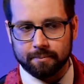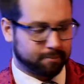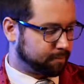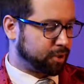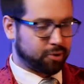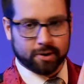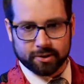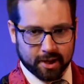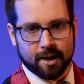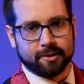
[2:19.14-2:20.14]
be sure to
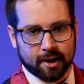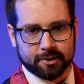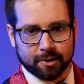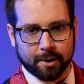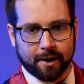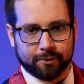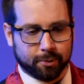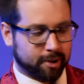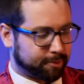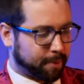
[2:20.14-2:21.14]
sanitize them
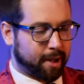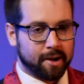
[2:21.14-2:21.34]
afterwards. But